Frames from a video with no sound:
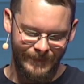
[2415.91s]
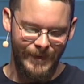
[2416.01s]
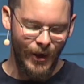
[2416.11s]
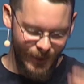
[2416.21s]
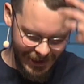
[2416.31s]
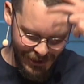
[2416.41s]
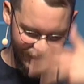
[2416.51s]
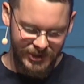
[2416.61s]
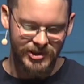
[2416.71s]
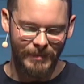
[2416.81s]
knowing you have
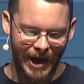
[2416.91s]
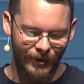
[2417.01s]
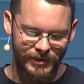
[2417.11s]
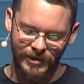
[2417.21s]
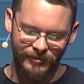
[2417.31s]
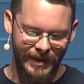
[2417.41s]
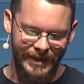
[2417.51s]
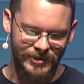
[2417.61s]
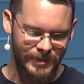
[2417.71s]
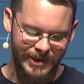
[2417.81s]
a smile on your
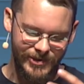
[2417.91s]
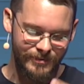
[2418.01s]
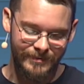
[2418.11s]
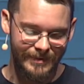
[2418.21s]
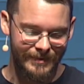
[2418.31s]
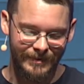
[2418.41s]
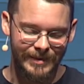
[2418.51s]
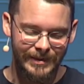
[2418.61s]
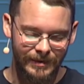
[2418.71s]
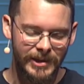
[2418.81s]
face because you
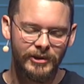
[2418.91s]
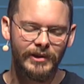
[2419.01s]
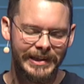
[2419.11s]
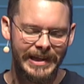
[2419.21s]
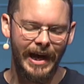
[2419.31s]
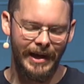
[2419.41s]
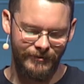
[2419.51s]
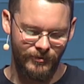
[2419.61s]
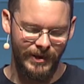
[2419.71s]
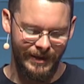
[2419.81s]
literally died
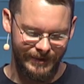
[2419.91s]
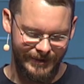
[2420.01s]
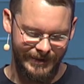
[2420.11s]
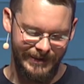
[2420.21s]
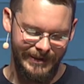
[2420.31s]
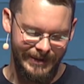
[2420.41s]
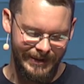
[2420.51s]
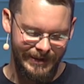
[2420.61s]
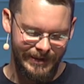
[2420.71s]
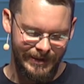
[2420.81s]
for us
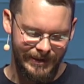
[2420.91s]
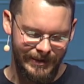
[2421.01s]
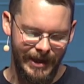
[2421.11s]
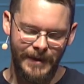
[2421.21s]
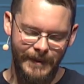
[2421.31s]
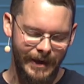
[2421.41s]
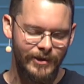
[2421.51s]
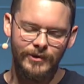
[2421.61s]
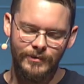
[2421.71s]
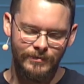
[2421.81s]
and that
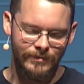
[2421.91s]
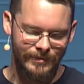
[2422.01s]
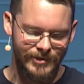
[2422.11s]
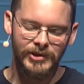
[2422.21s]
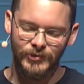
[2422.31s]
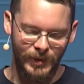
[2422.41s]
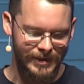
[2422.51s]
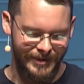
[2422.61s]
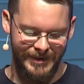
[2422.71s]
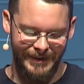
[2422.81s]
you just want
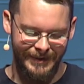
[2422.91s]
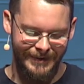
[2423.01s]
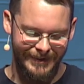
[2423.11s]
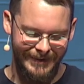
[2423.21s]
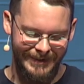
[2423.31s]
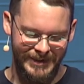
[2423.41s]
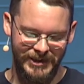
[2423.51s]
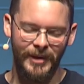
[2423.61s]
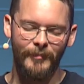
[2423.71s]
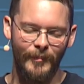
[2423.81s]
us to
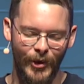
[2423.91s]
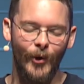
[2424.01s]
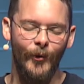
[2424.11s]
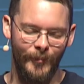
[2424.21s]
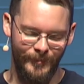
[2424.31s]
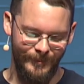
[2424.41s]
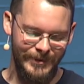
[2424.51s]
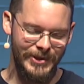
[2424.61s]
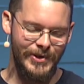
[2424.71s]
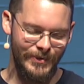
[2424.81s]
come home
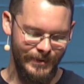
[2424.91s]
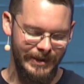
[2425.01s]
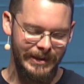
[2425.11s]
to you.